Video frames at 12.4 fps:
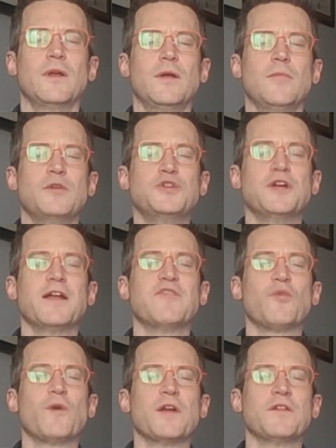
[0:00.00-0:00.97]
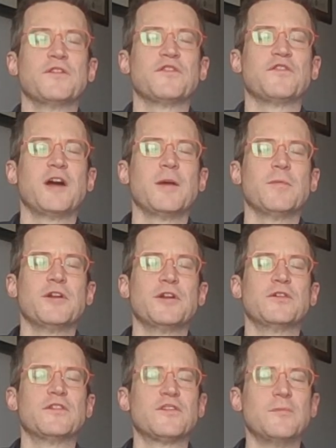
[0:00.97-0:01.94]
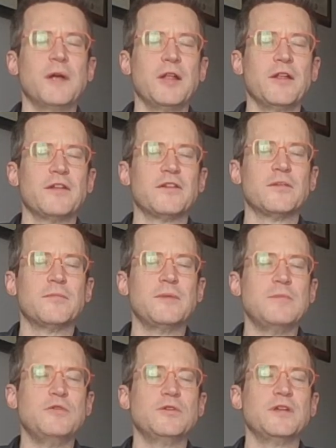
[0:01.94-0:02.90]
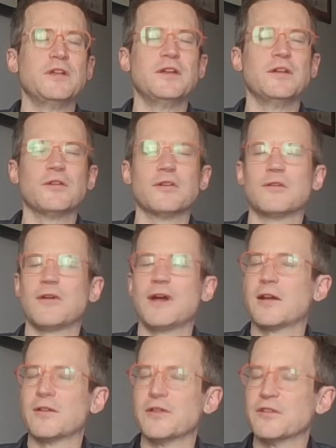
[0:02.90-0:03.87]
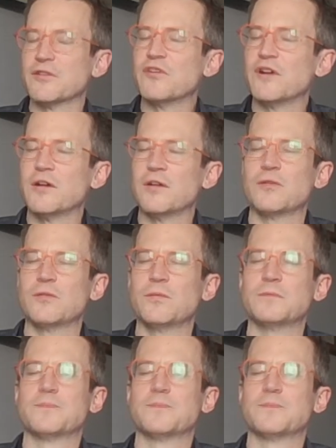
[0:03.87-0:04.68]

But you're kind of aware there's a fire burning. You can smell it. Maybe you can hear the crackling of the fire a little bit.